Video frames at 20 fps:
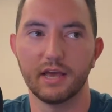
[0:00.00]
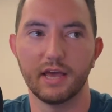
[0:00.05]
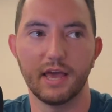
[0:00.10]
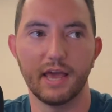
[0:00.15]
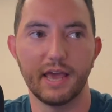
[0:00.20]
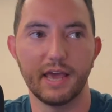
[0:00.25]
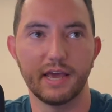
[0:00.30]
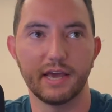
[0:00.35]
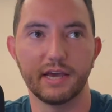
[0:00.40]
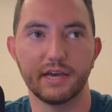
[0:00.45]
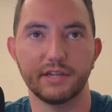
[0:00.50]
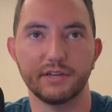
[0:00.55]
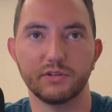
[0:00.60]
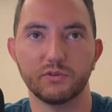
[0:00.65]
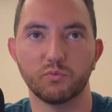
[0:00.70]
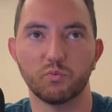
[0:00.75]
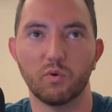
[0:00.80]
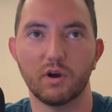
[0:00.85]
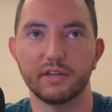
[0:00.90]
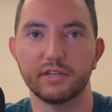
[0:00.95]
And
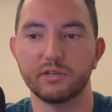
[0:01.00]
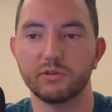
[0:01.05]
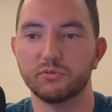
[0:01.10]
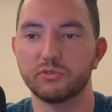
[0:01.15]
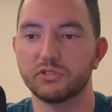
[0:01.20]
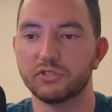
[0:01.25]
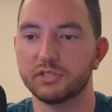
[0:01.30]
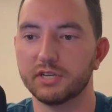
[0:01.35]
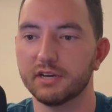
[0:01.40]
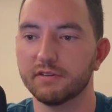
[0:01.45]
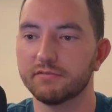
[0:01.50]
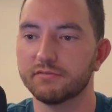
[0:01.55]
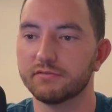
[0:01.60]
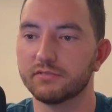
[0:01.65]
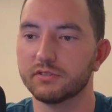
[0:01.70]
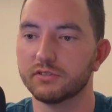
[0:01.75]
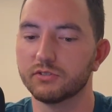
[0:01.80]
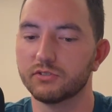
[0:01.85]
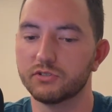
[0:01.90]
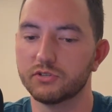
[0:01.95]
when you shift
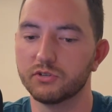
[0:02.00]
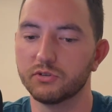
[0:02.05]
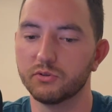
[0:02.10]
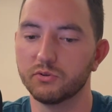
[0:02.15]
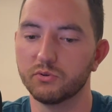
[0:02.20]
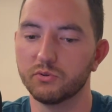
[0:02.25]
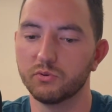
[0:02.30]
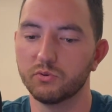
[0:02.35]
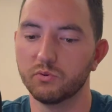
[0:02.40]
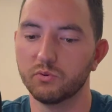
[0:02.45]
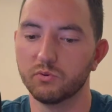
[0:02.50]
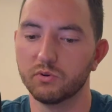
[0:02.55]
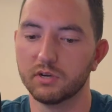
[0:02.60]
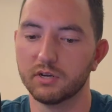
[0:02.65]
to,